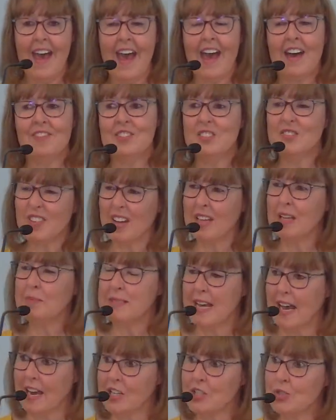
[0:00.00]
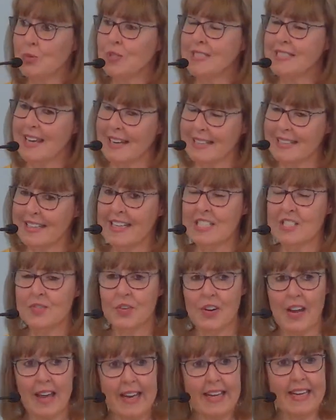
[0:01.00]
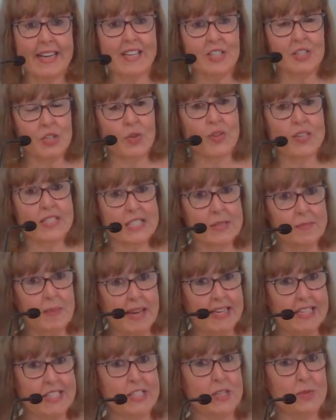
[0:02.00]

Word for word: have developed actual techniques for getting into this space,